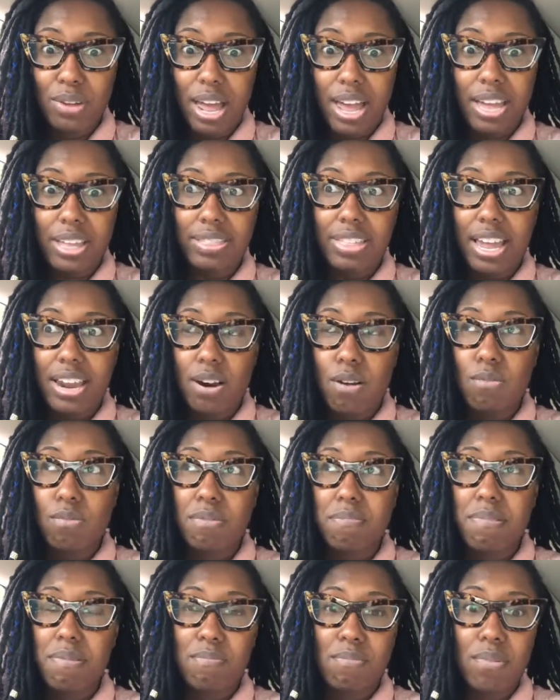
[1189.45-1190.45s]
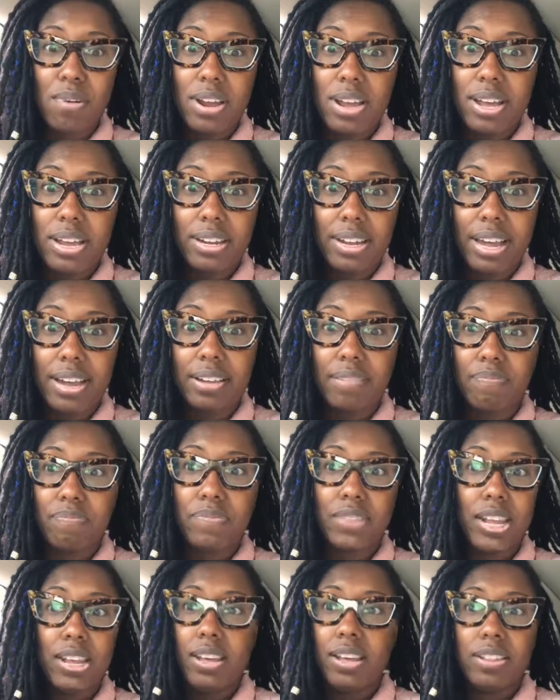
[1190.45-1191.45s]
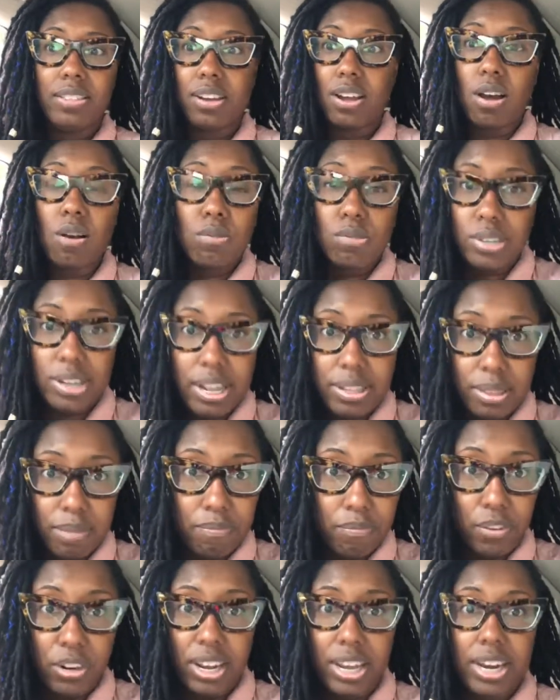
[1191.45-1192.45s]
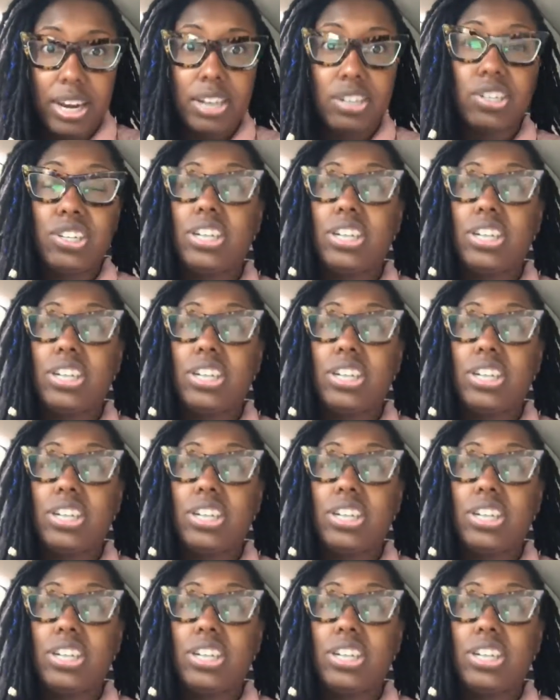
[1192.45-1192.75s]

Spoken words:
Like, they don't remember it. Like, the coach let them forget it.